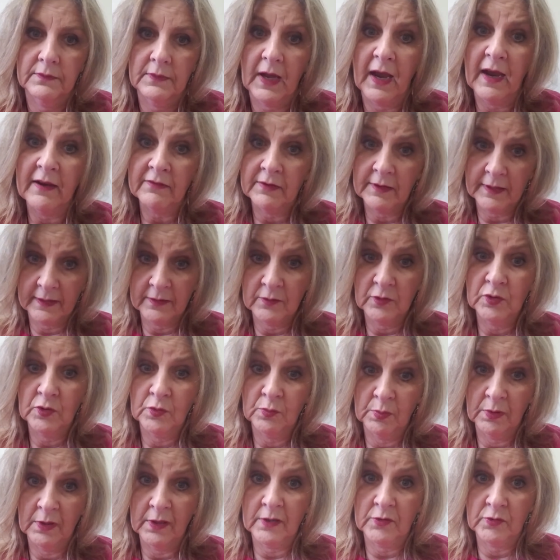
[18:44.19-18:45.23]
I've had 2
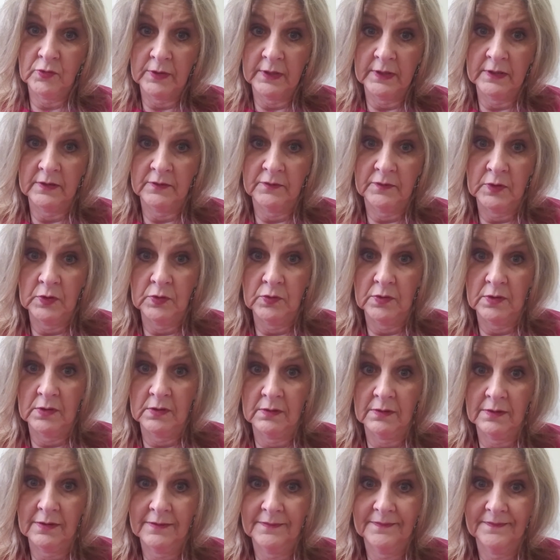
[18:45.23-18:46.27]
blood
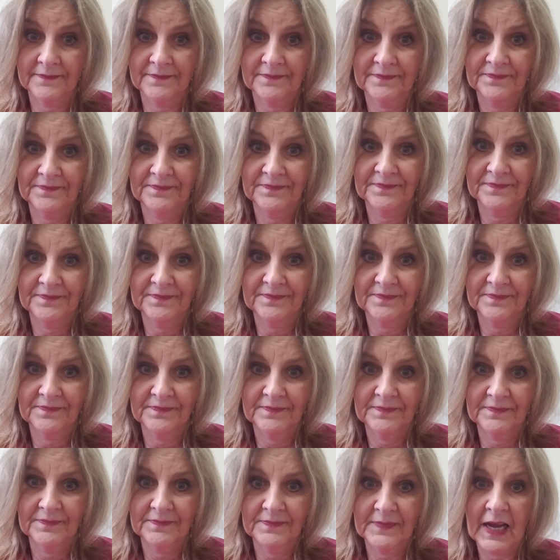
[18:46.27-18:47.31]
transfusions.
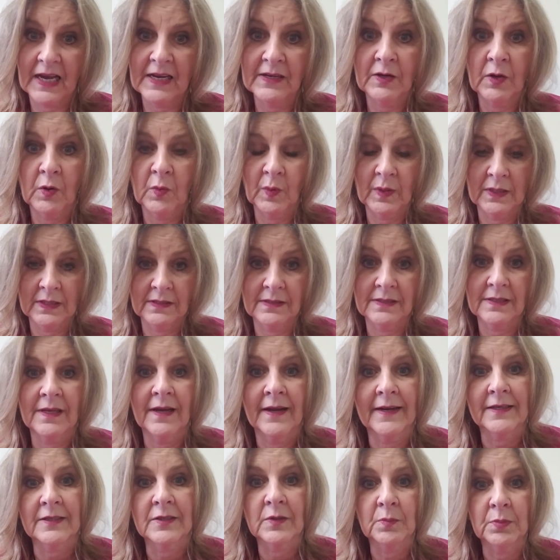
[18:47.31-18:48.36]
I know what it's
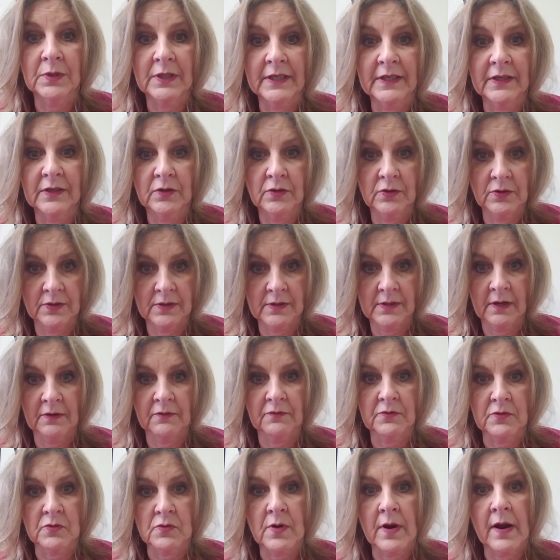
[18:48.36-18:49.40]
like to bleed
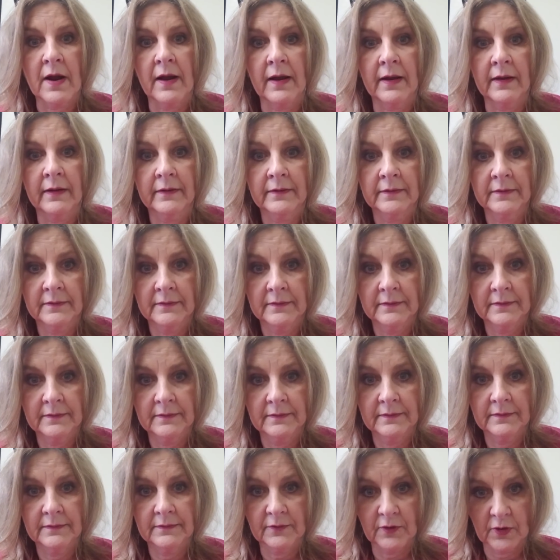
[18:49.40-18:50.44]
yourself dry
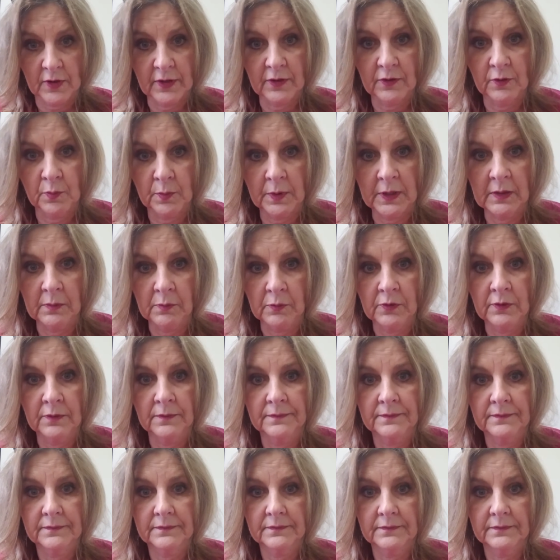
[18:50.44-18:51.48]
for other people
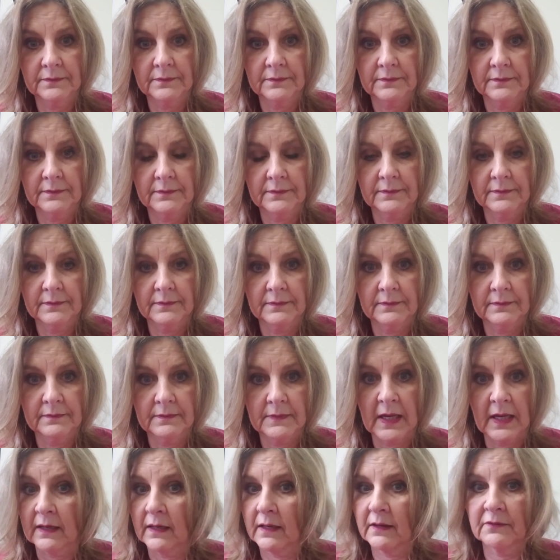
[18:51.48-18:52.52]

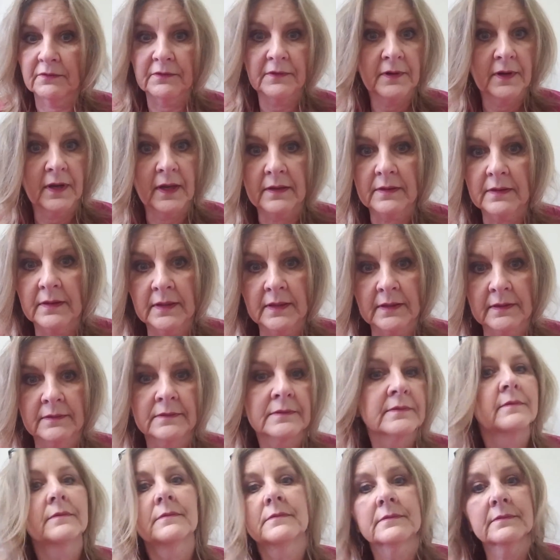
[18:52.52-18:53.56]
and give nothing
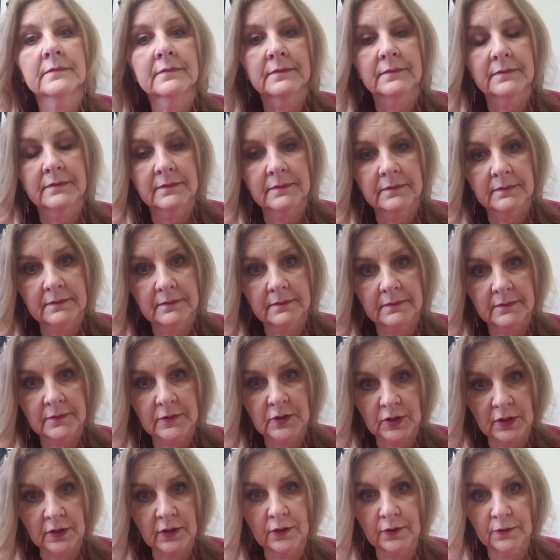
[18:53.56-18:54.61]

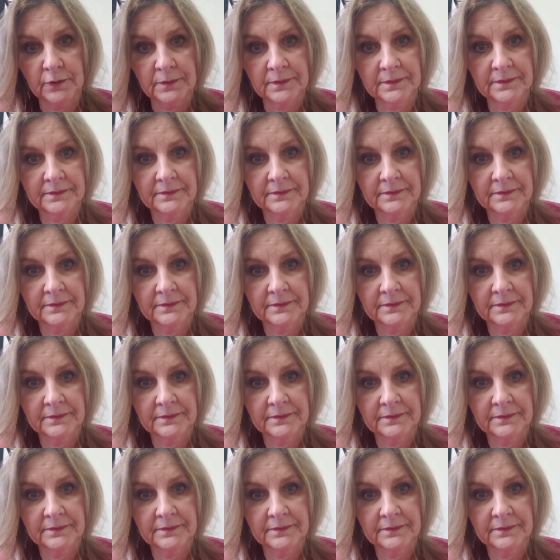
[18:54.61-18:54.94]
to you.